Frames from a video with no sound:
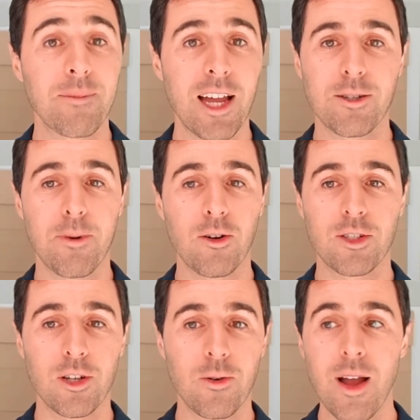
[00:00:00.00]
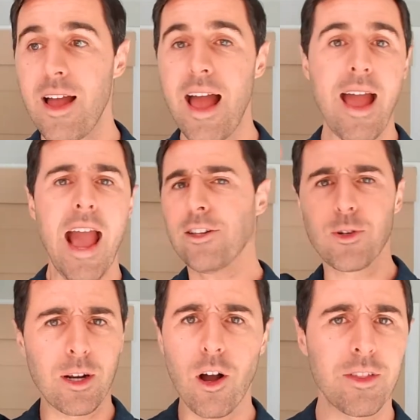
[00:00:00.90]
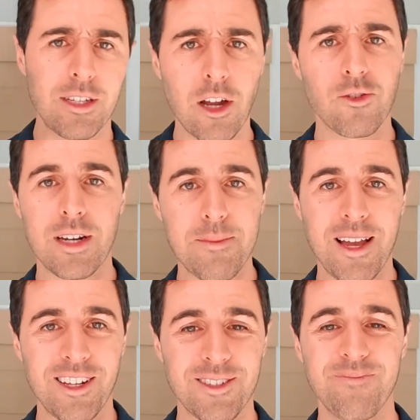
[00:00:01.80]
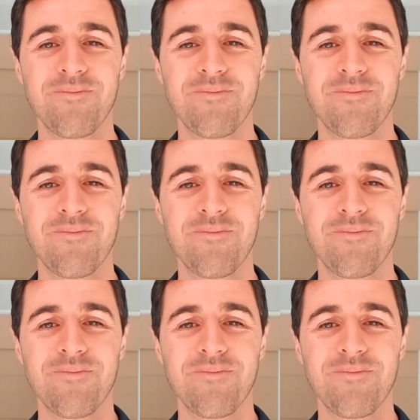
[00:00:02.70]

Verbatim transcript: as opposed to answering all these 100 emails.